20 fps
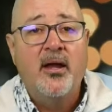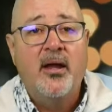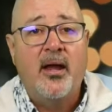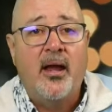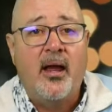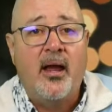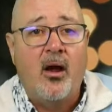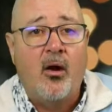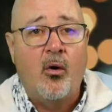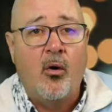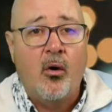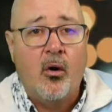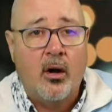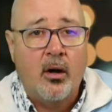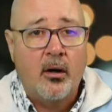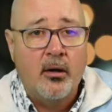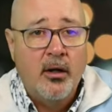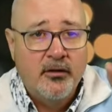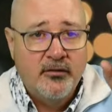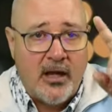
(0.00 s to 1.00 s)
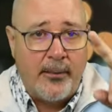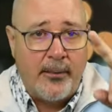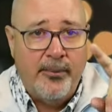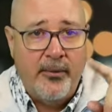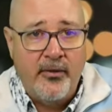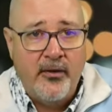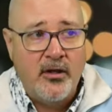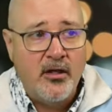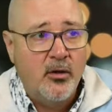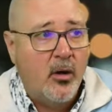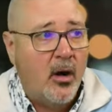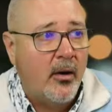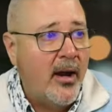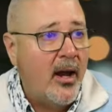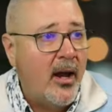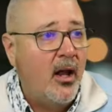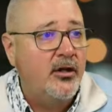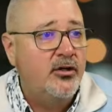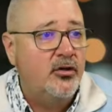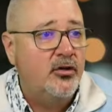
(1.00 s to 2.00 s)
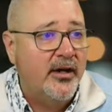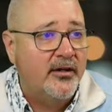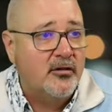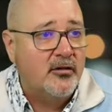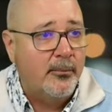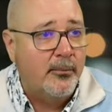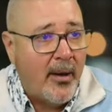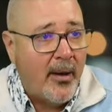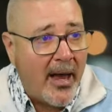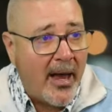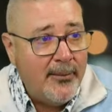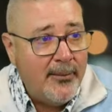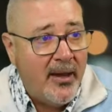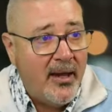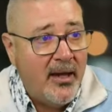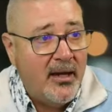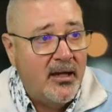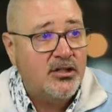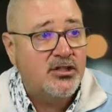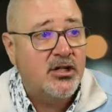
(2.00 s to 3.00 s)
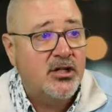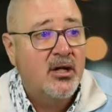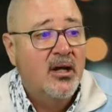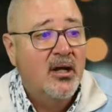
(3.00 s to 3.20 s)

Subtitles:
or type in the URL. You'll get to my page.